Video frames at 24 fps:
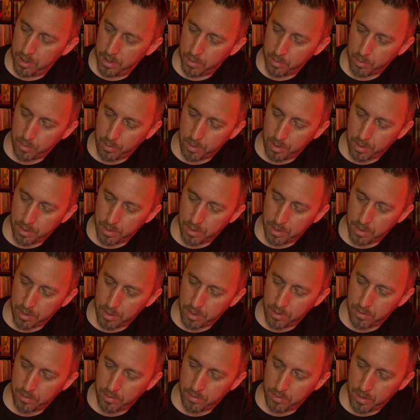with
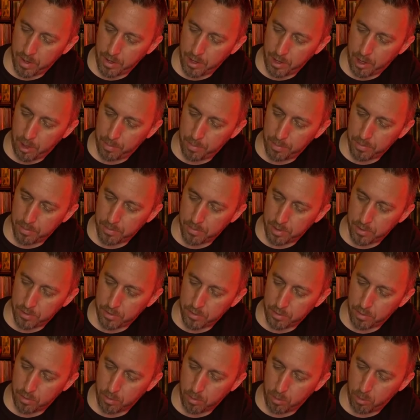This Night, I'll Possess
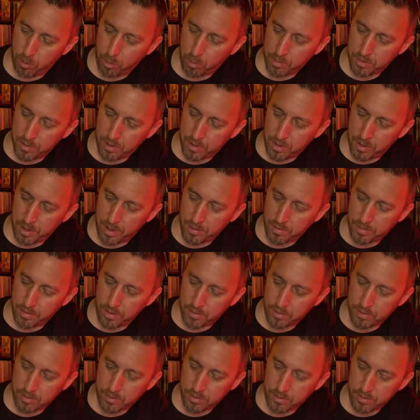Your Corpse in nineteen
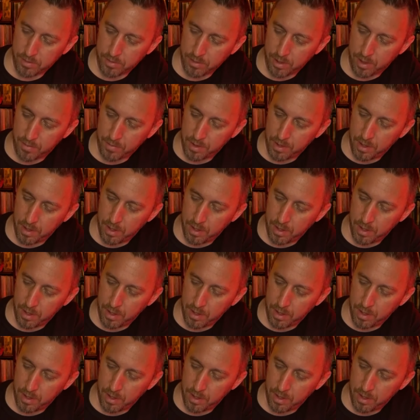sixty-seven.